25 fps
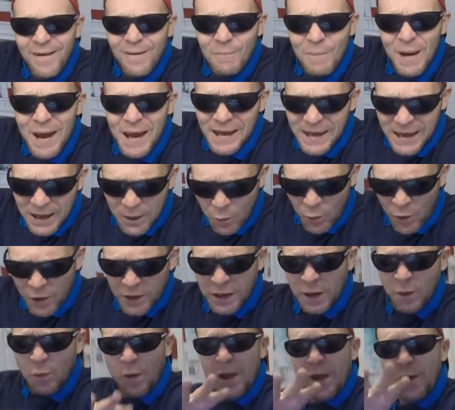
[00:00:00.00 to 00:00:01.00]
Make it
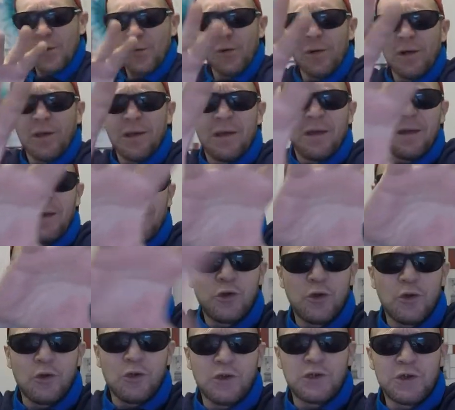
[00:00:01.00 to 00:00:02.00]
what you will.
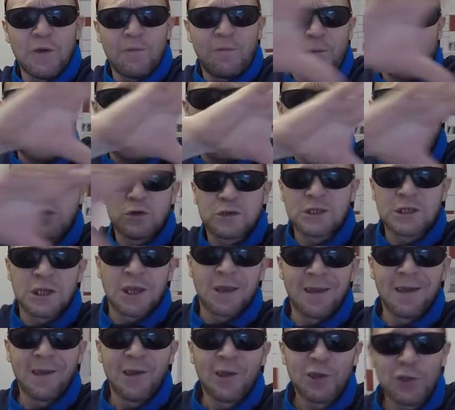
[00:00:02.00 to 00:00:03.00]
Use your force.